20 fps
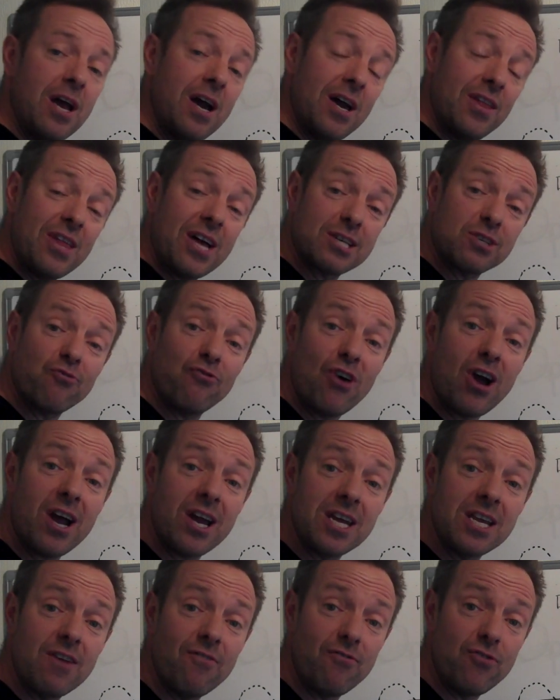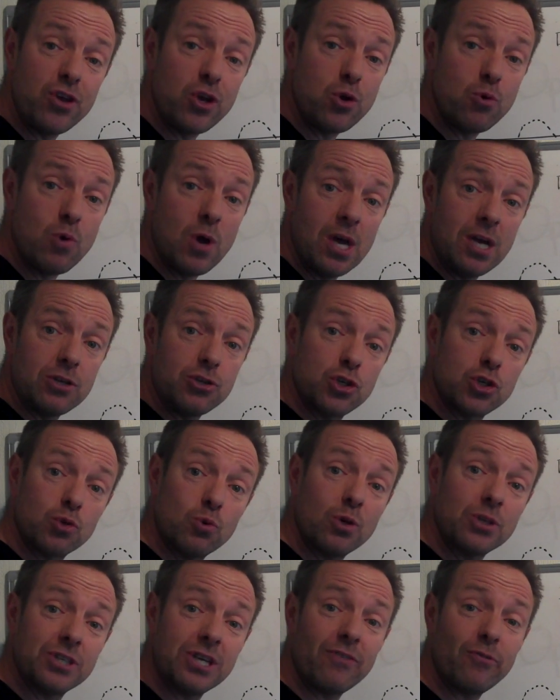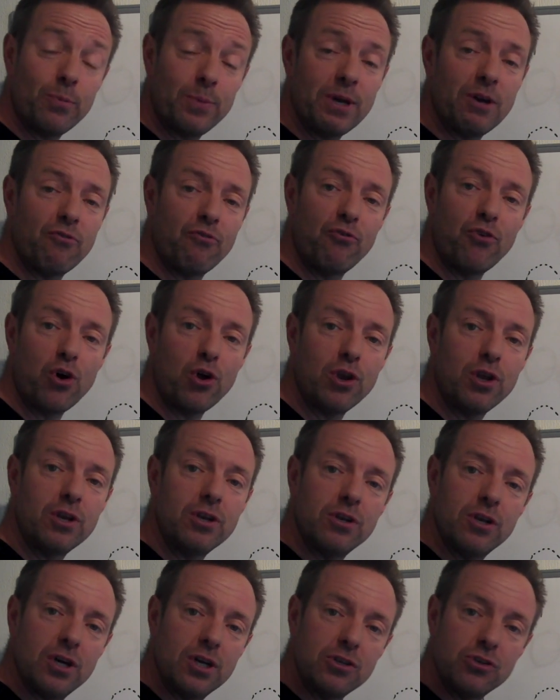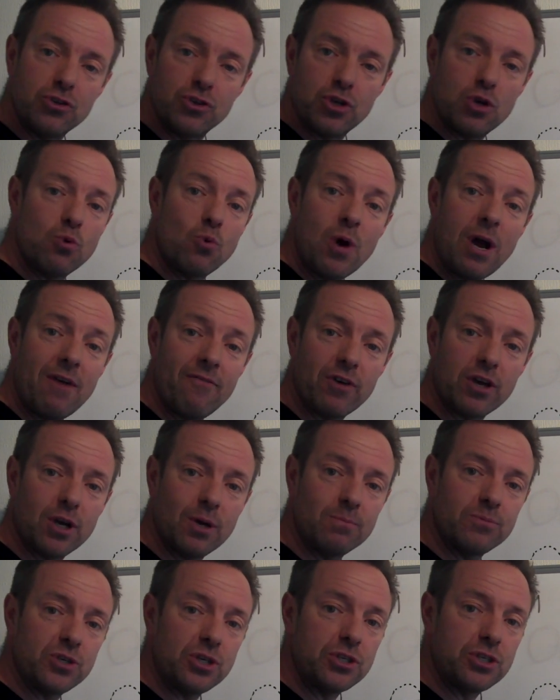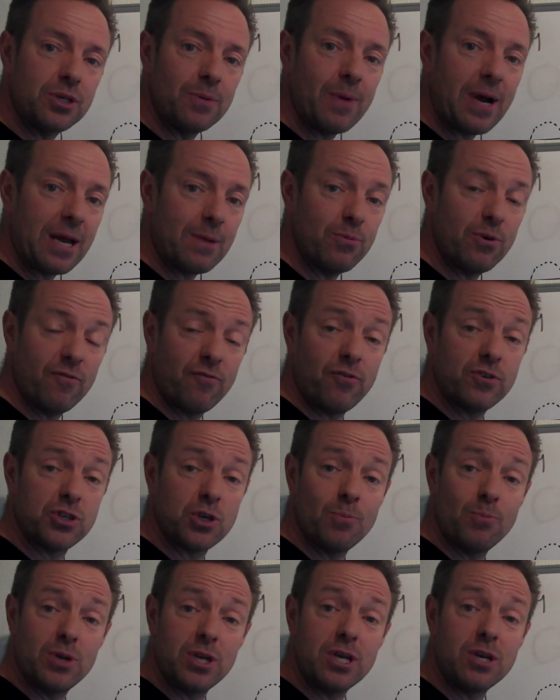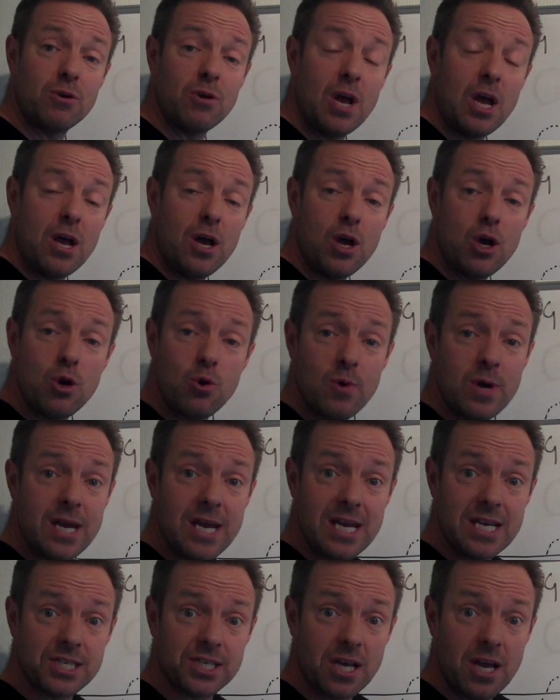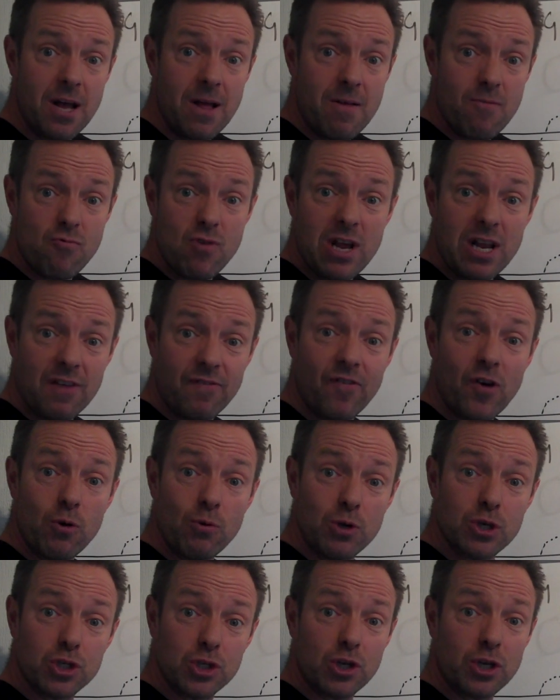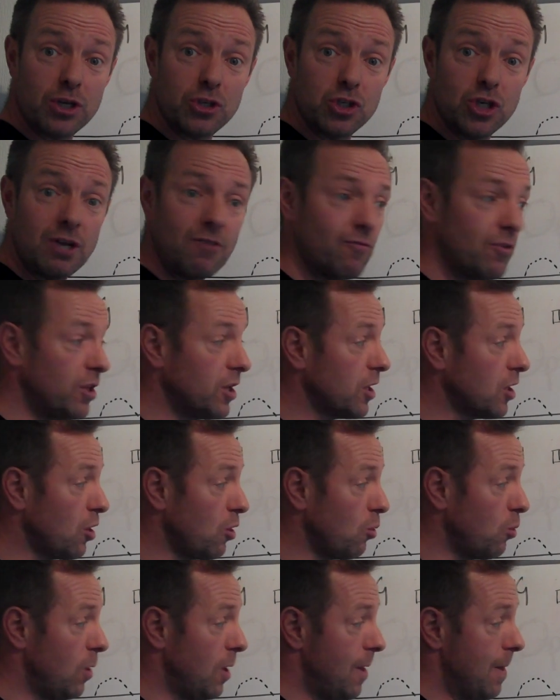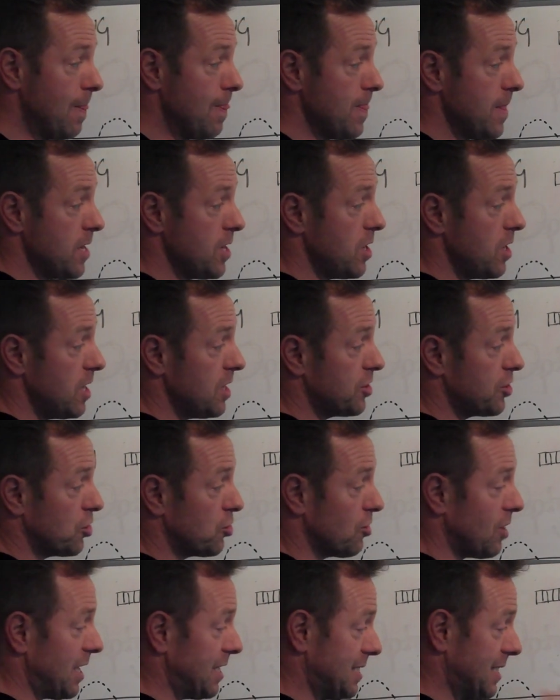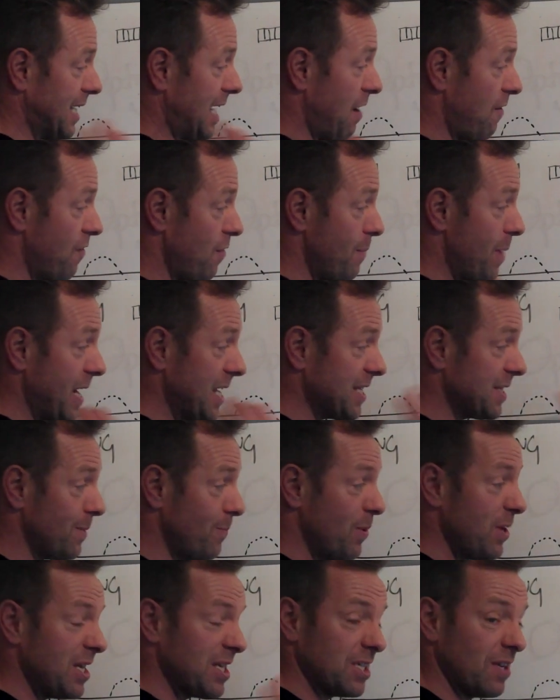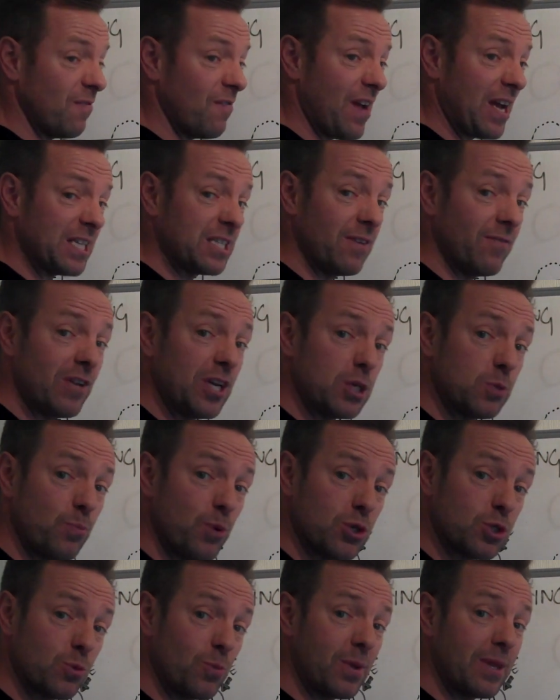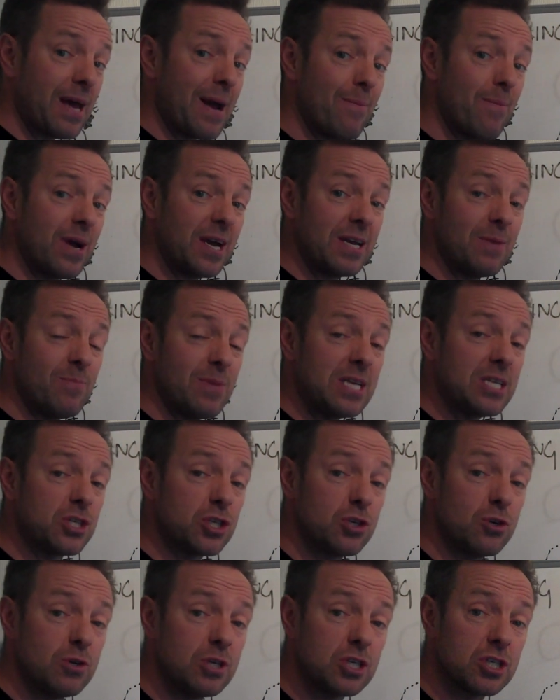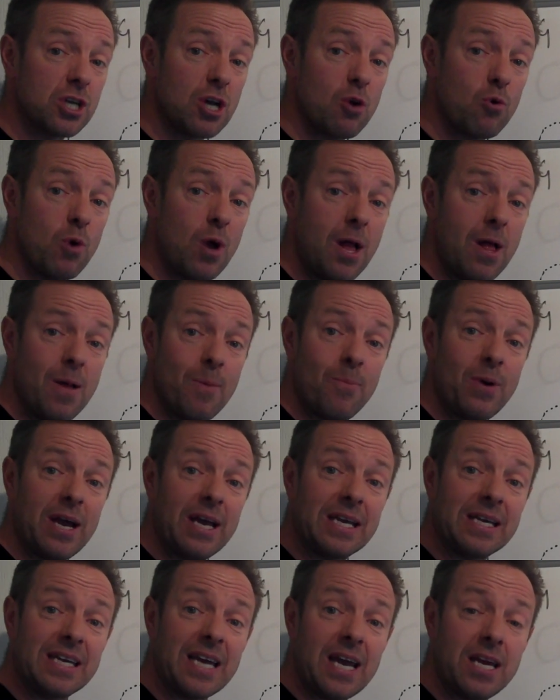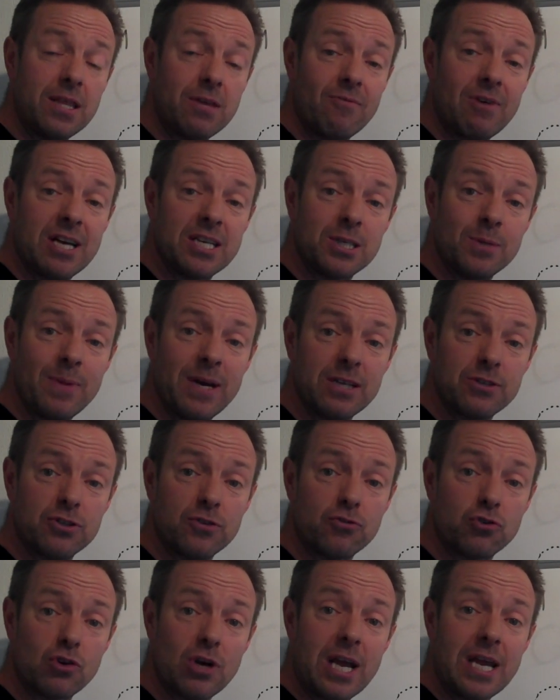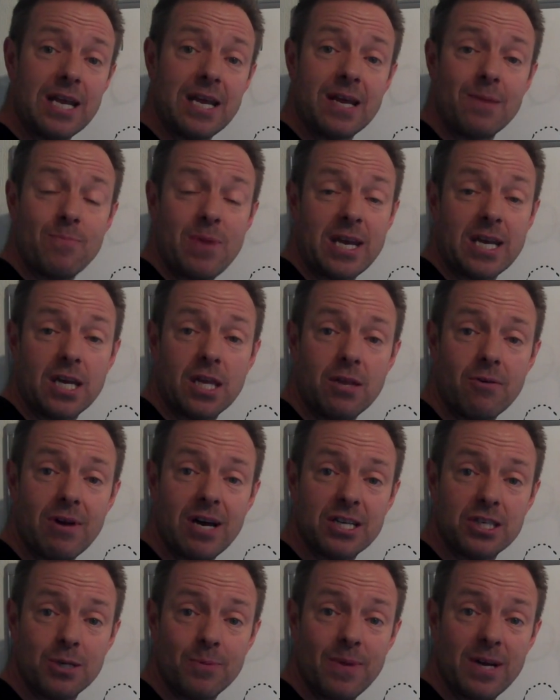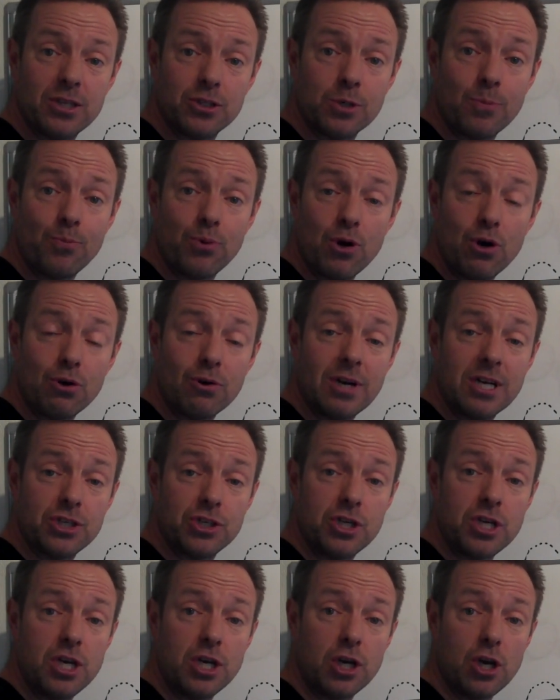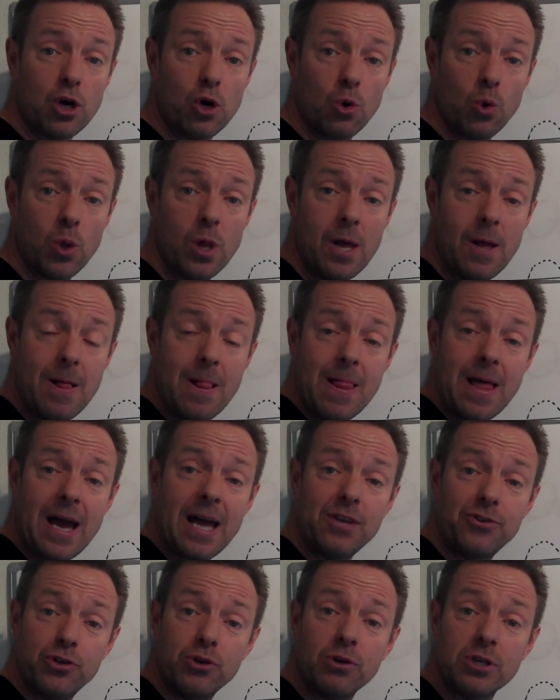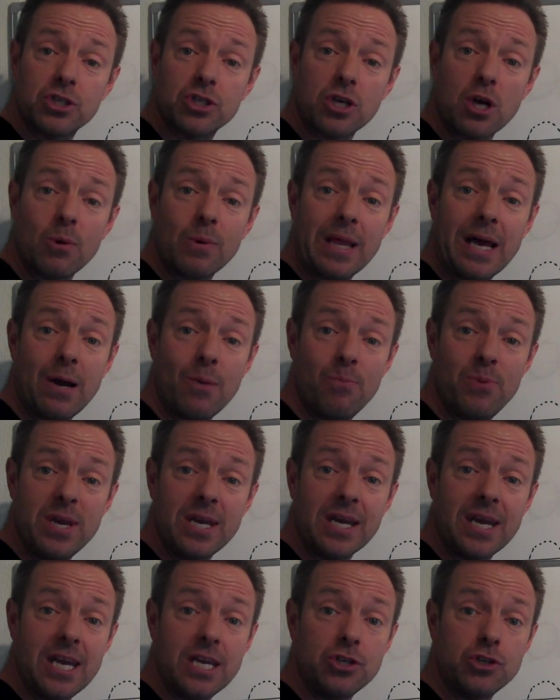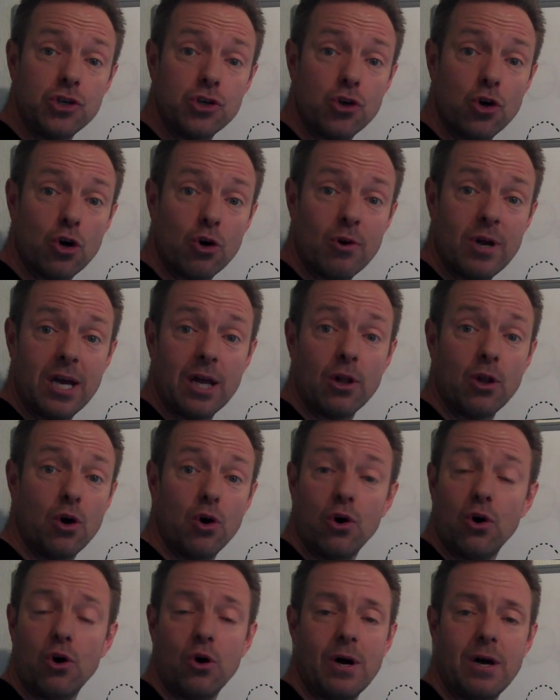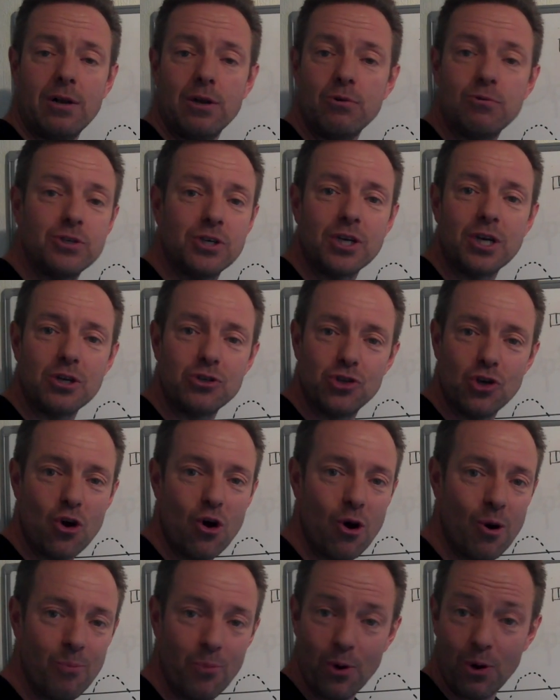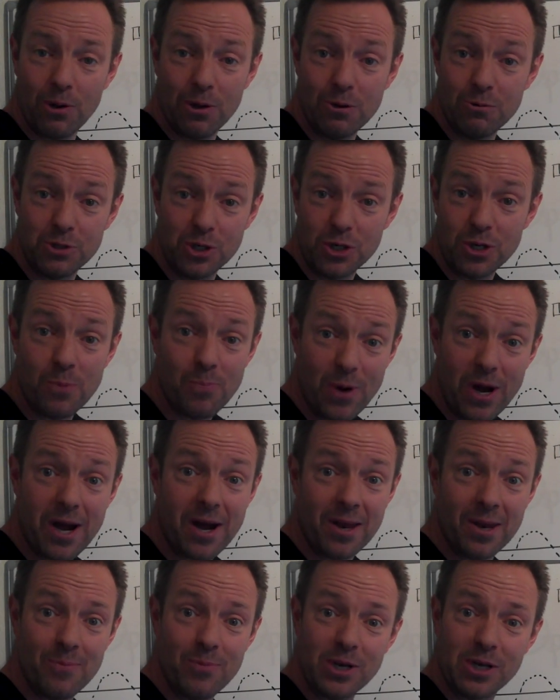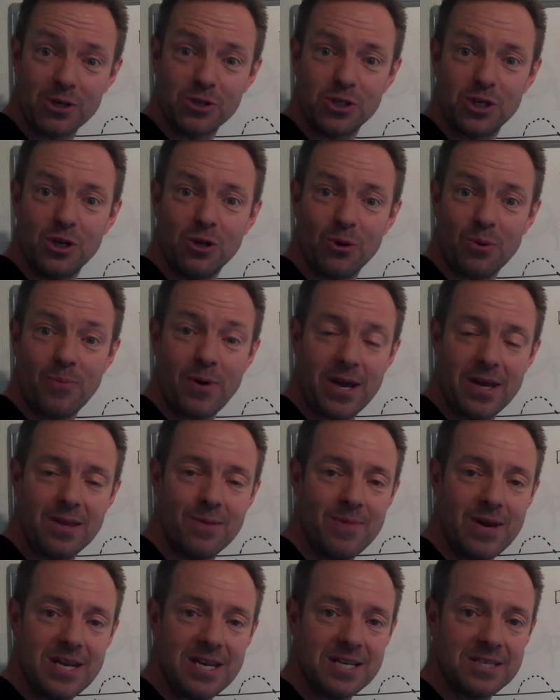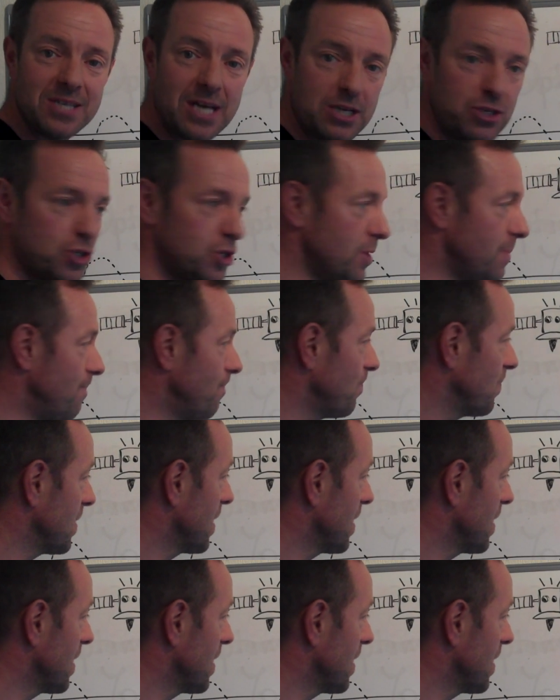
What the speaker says: And that's fine if you just want to have a bit of fun and do whatever comes into your mind. But for somebody who is really focused on achieving the goal, you need to try to get from A to B as effectively as possible. And that might mean doing so by getting the right amount of training, making the right amount of progress to your goal, and doing so without being injured or ill or losing your job or losing your partner because you're not paying them any attention.